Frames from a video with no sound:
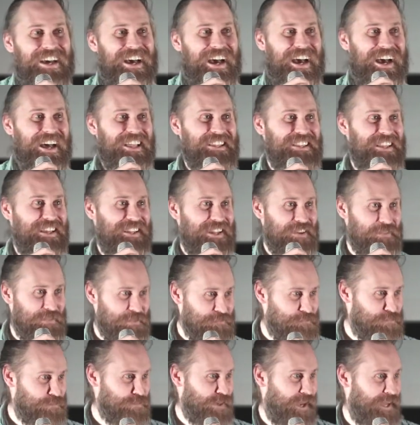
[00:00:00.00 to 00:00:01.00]
And then I've
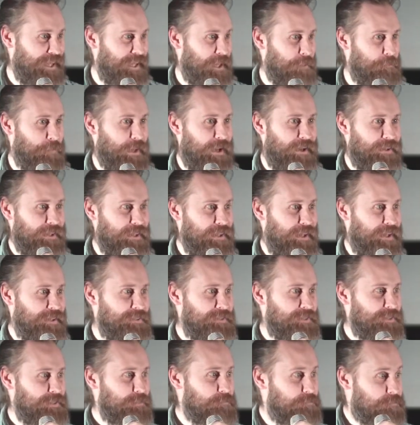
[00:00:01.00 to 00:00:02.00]
been praying about it,
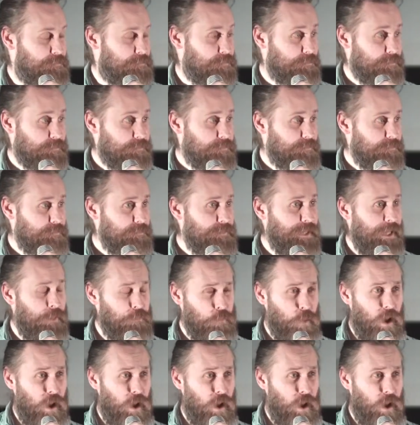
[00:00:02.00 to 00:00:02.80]
and